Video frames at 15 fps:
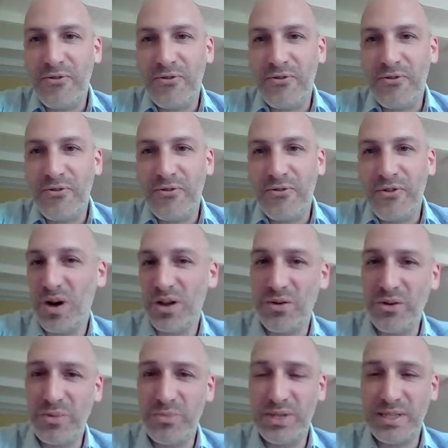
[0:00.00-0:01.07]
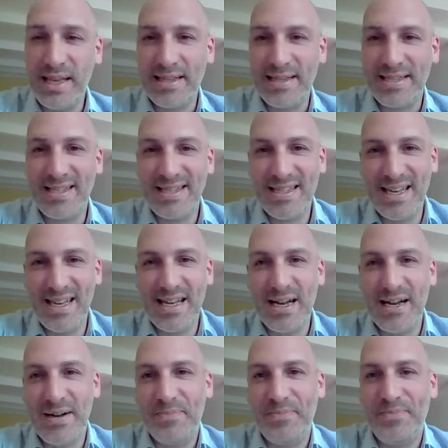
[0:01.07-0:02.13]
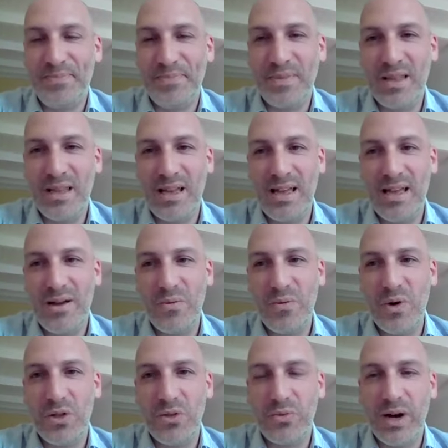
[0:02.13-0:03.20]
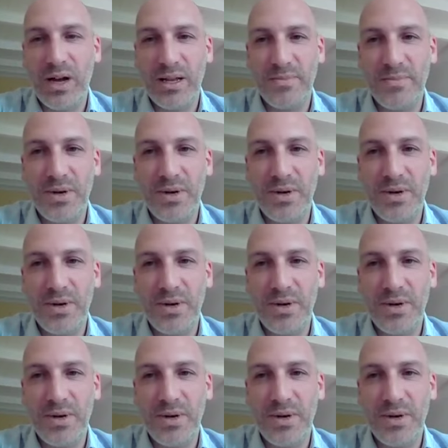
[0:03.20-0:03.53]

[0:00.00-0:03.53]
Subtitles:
from the 100% worldwide.